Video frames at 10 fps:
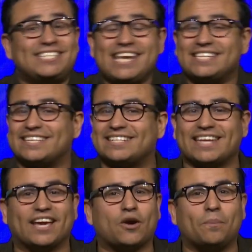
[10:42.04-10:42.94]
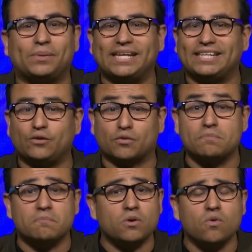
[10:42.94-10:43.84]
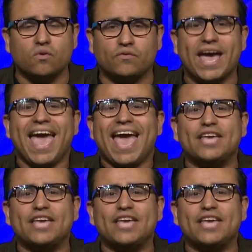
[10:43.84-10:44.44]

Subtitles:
Jesus can completely remove,